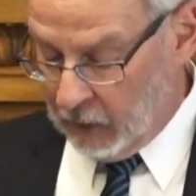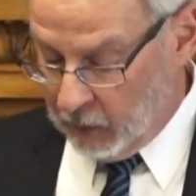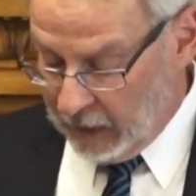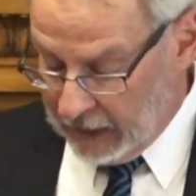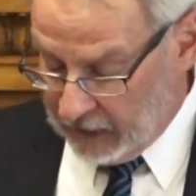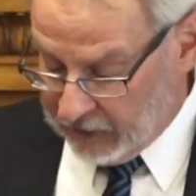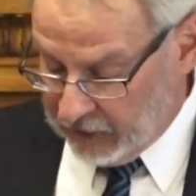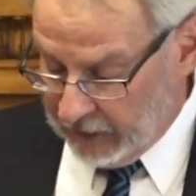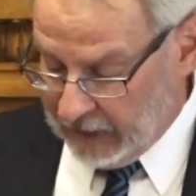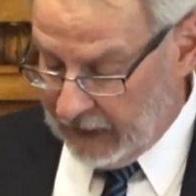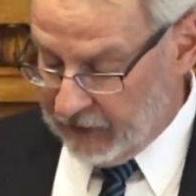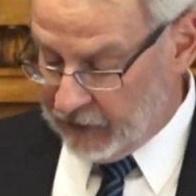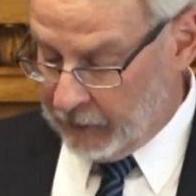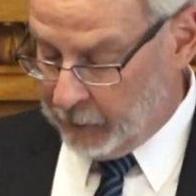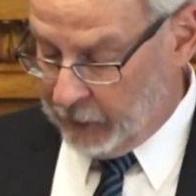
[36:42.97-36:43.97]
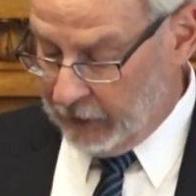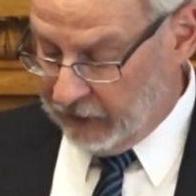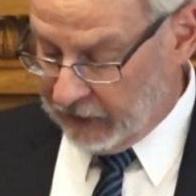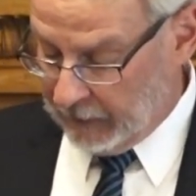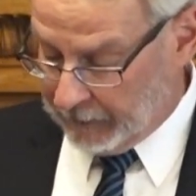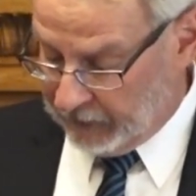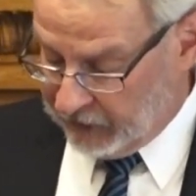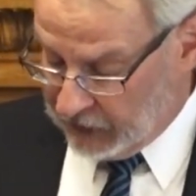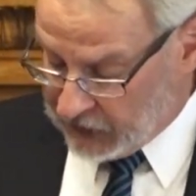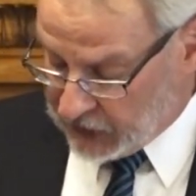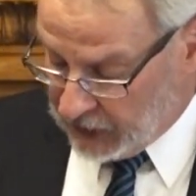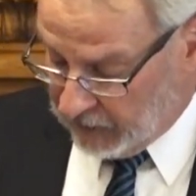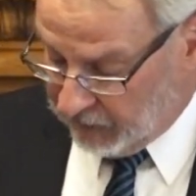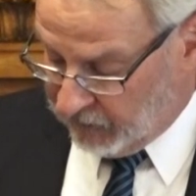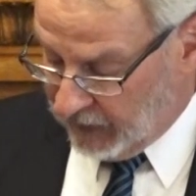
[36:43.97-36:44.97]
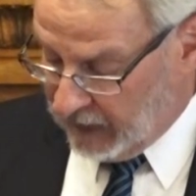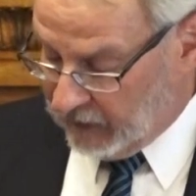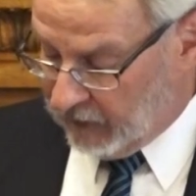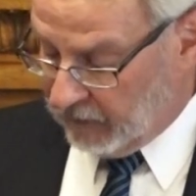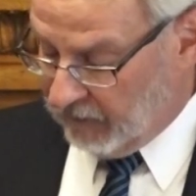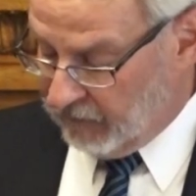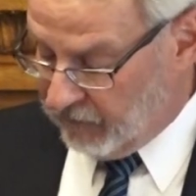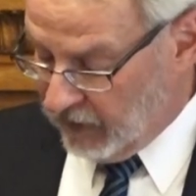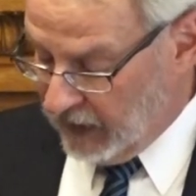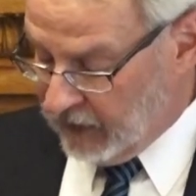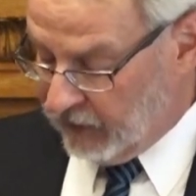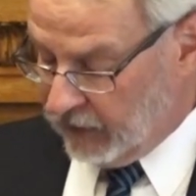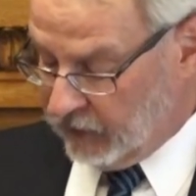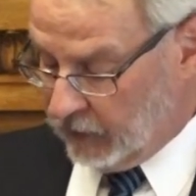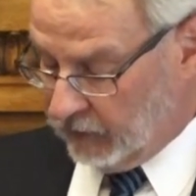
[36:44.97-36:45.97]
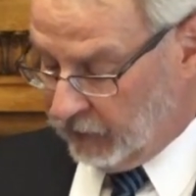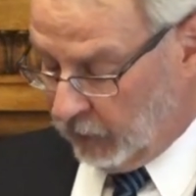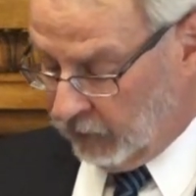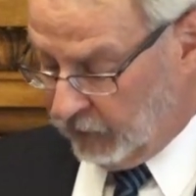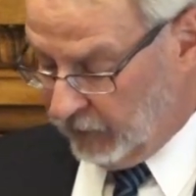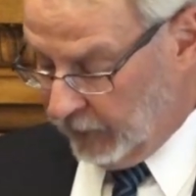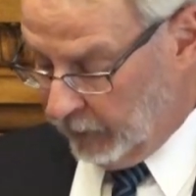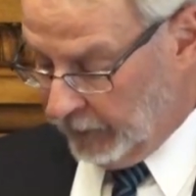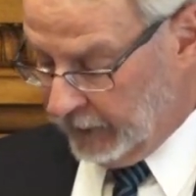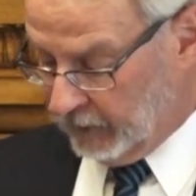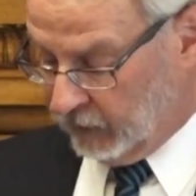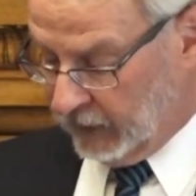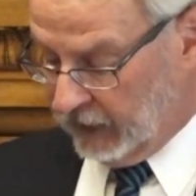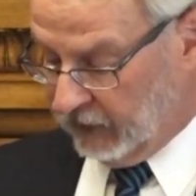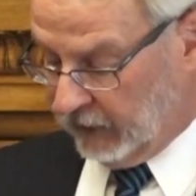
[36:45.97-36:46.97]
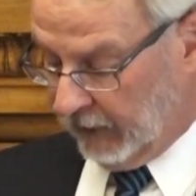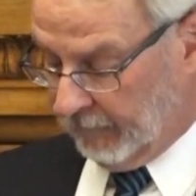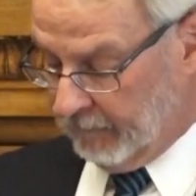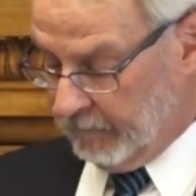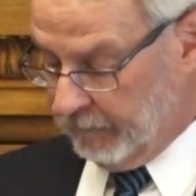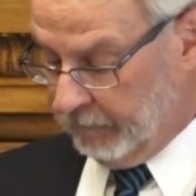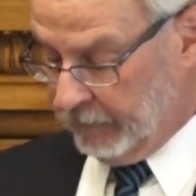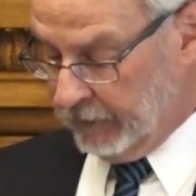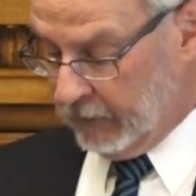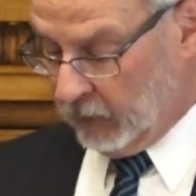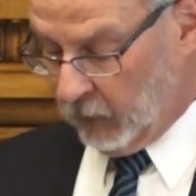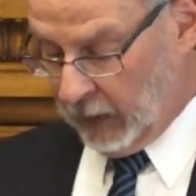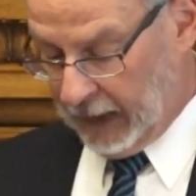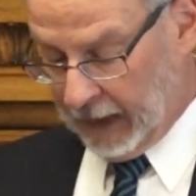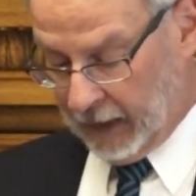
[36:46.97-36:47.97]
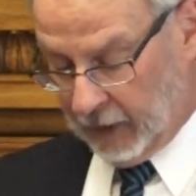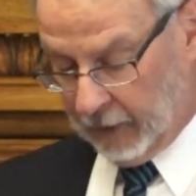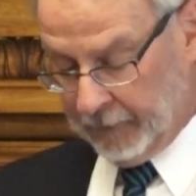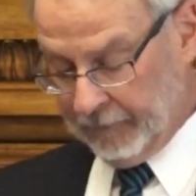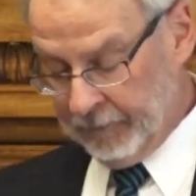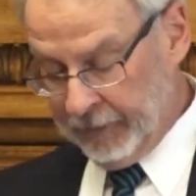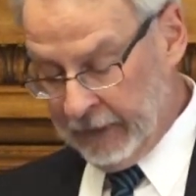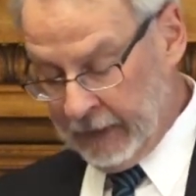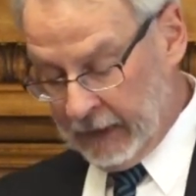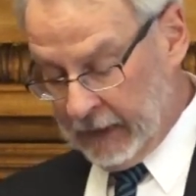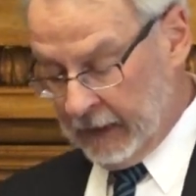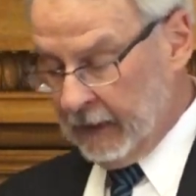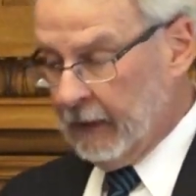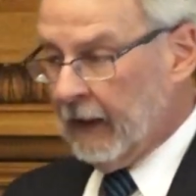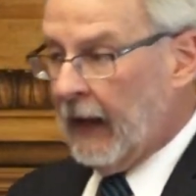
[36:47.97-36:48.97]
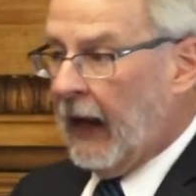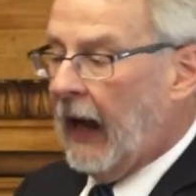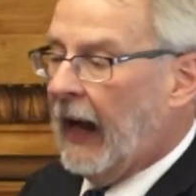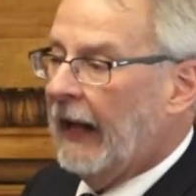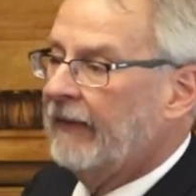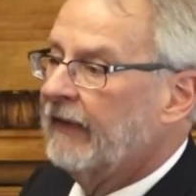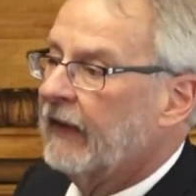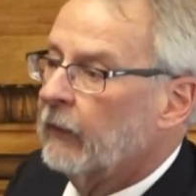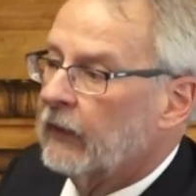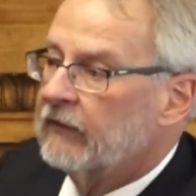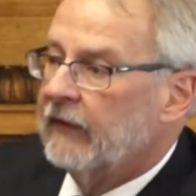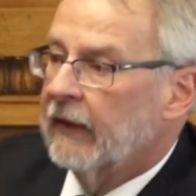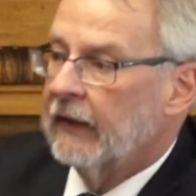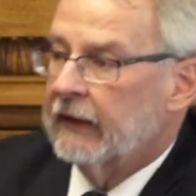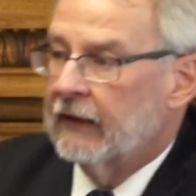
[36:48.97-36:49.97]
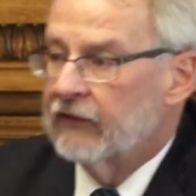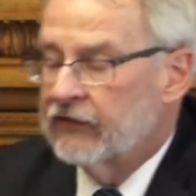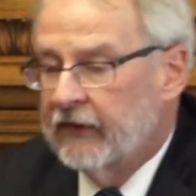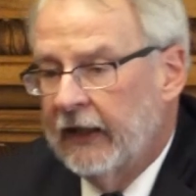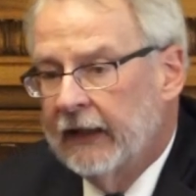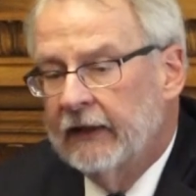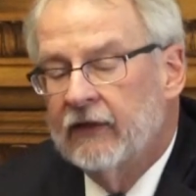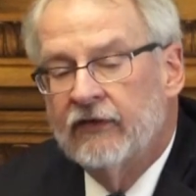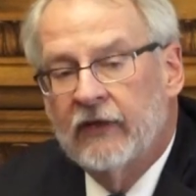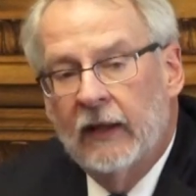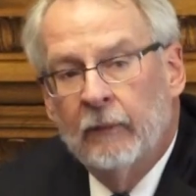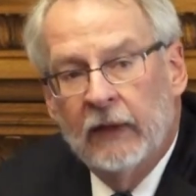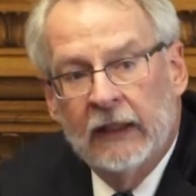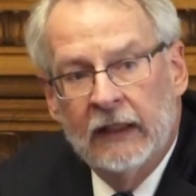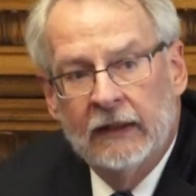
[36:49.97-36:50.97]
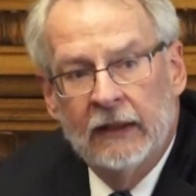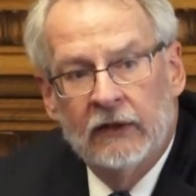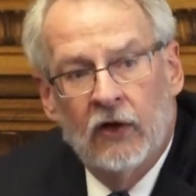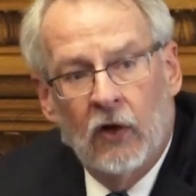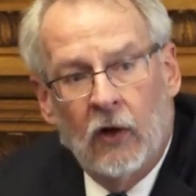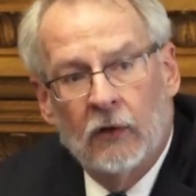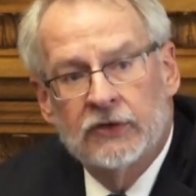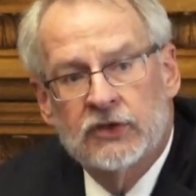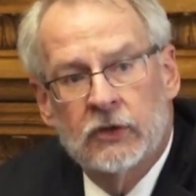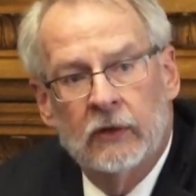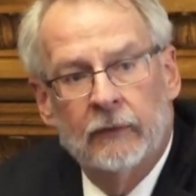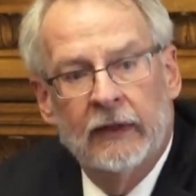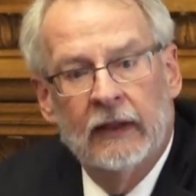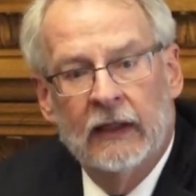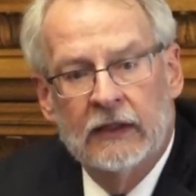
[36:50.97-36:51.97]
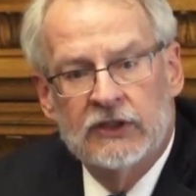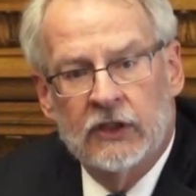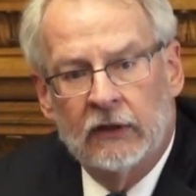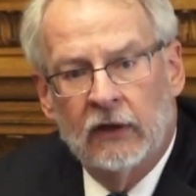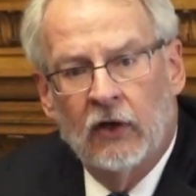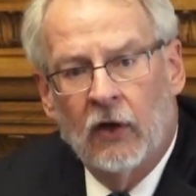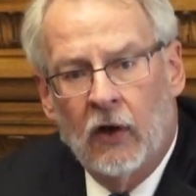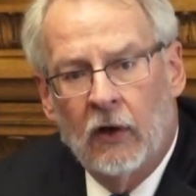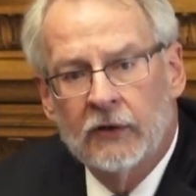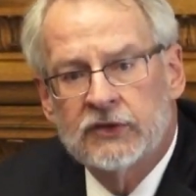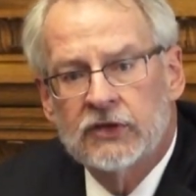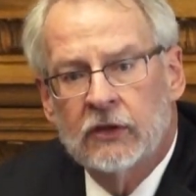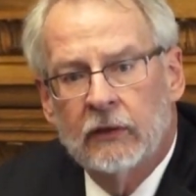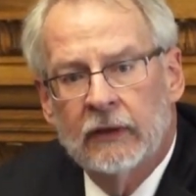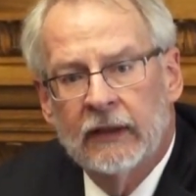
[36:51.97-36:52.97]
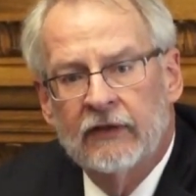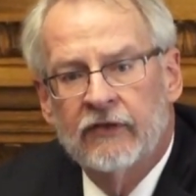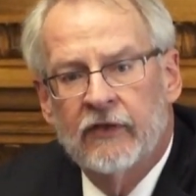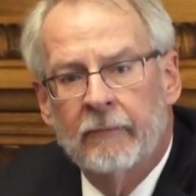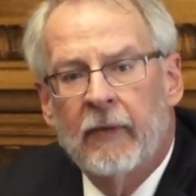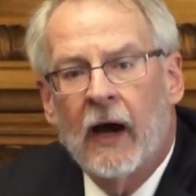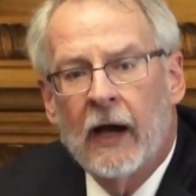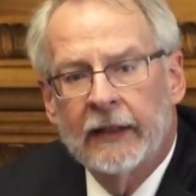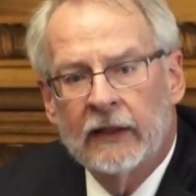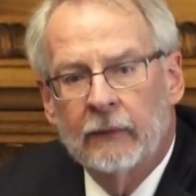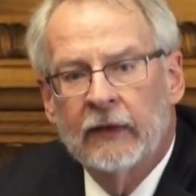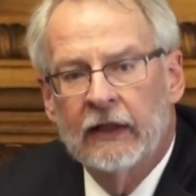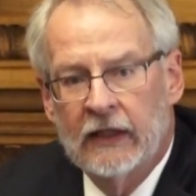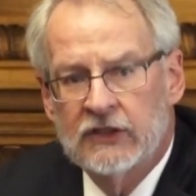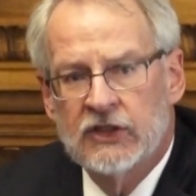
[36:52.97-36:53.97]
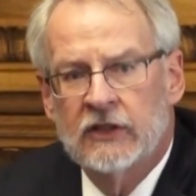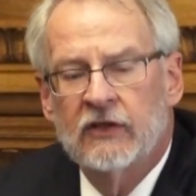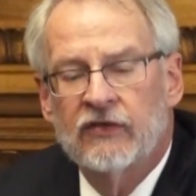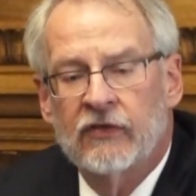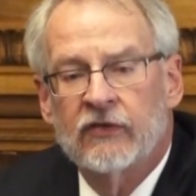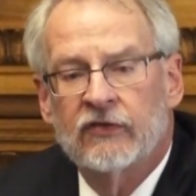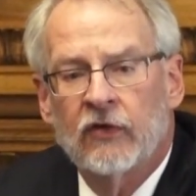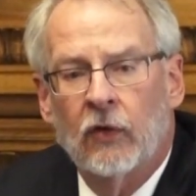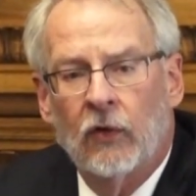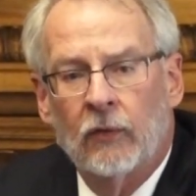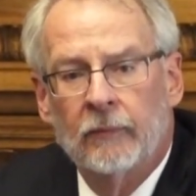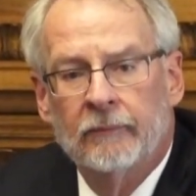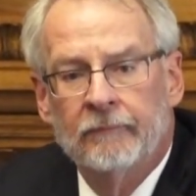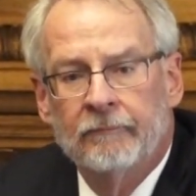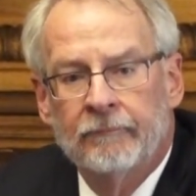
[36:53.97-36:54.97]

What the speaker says: Reason is the presupposition of faith. Faith is the fulfillment of reason. Wow. I think what Tillich is saying in the same way he did culture and religion. Culture is the body, religion is the soul.